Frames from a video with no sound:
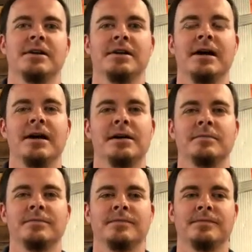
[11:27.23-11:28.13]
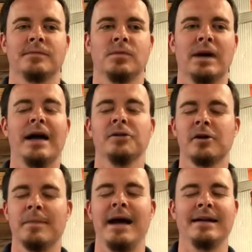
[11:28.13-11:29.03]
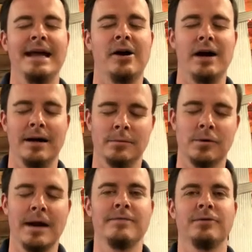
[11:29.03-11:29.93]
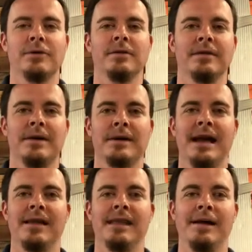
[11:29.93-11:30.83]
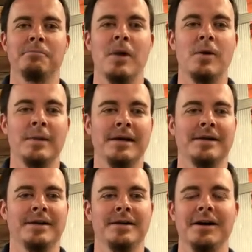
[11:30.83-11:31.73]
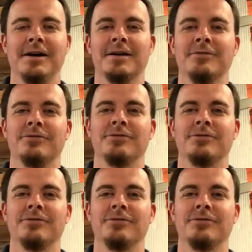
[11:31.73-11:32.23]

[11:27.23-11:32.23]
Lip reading: When I look back now, I'm grateful that we had that moment of